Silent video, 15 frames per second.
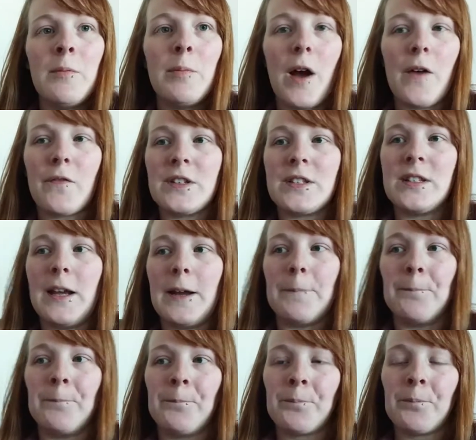But
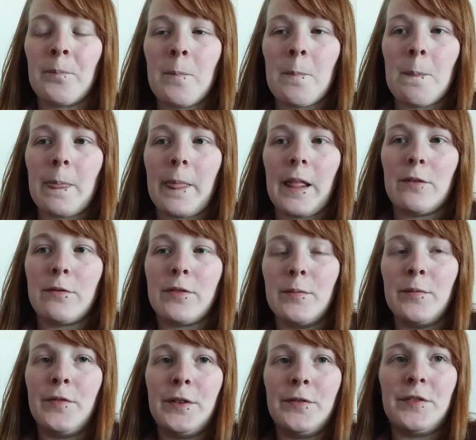obviously,
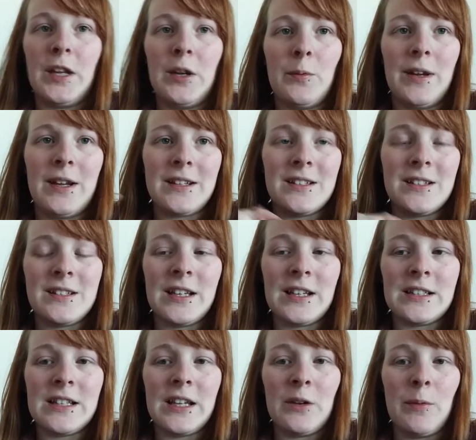from 15 weeks and
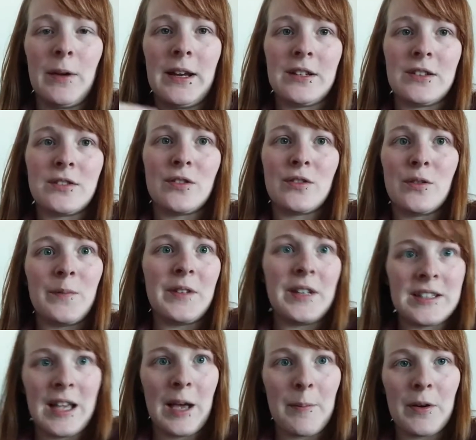16 weeks,
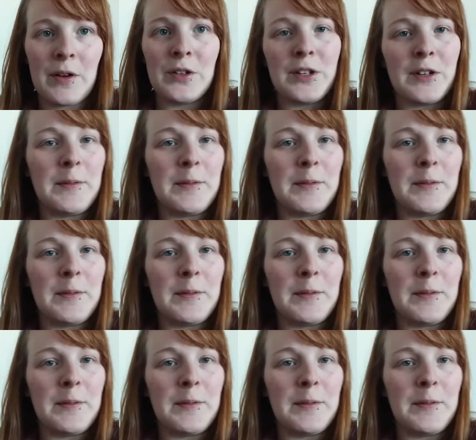something's happened.